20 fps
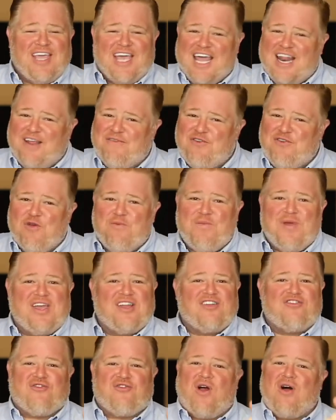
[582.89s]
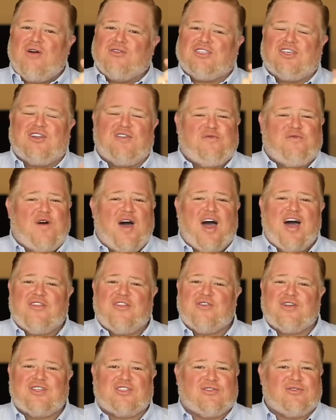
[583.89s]
And if you're being drawn to the
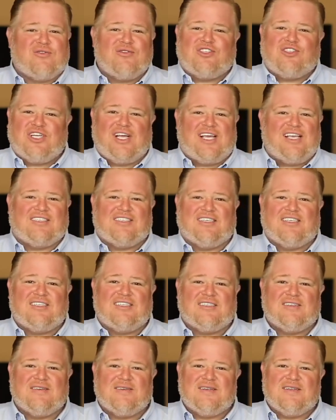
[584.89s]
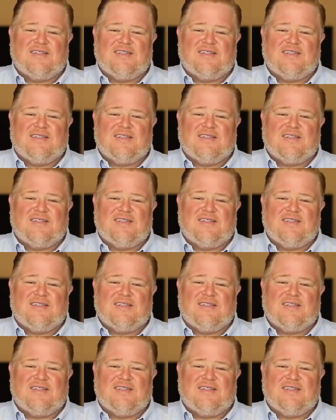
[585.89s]
Father, it's through Jesus.